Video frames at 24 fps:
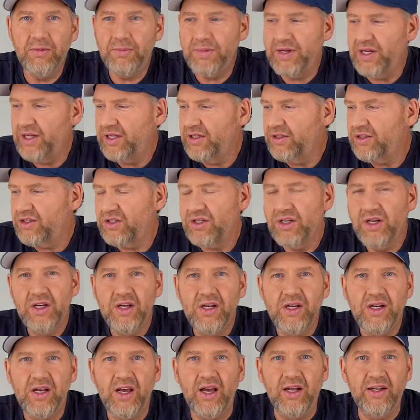beans,
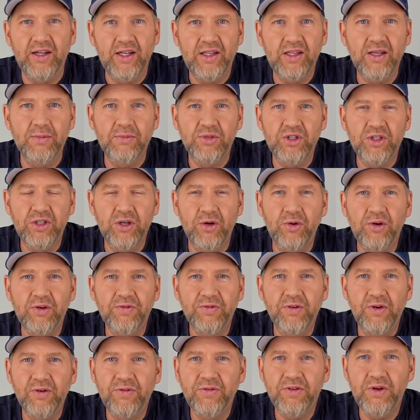and let them soak
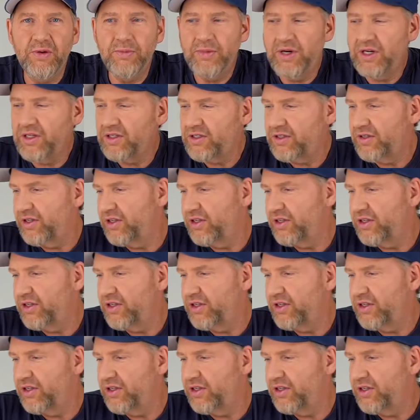for a few months.